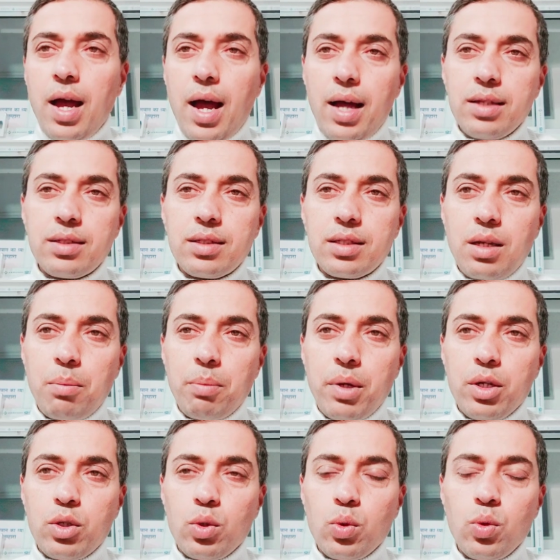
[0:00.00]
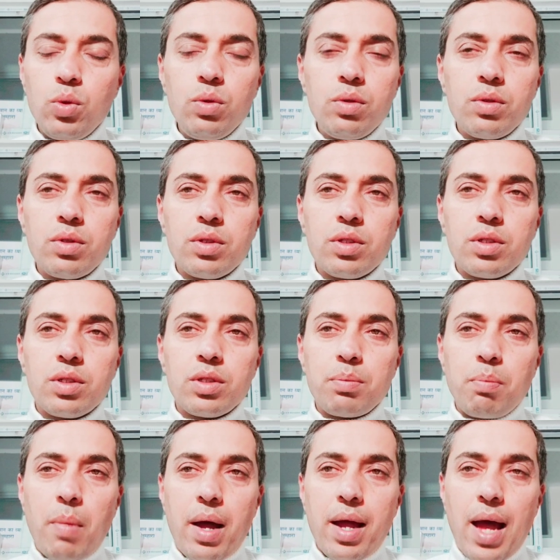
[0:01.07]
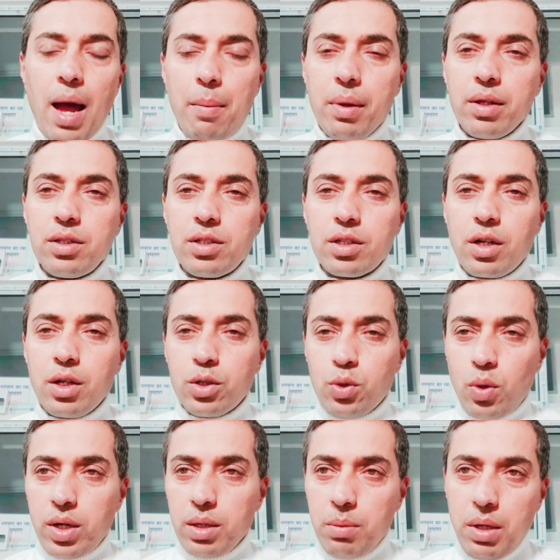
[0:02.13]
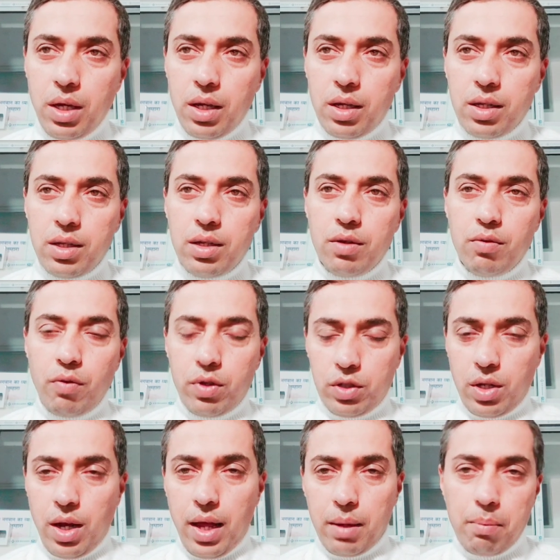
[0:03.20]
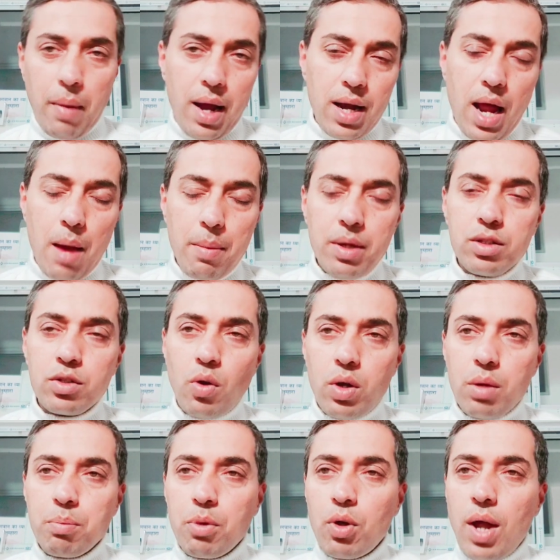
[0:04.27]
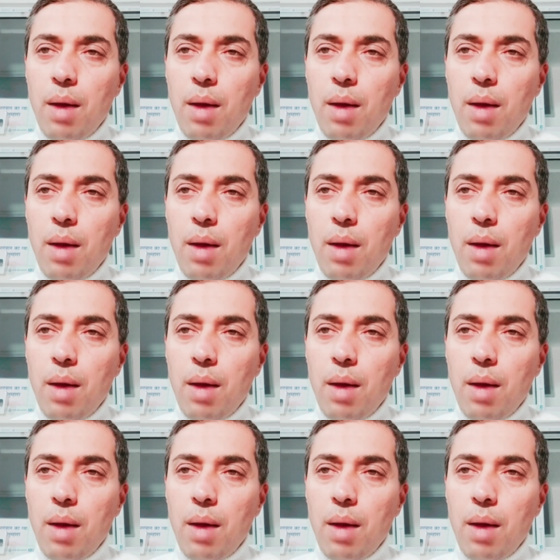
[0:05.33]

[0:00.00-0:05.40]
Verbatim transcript: as compared to my habits controlling me which are like bad habits or impure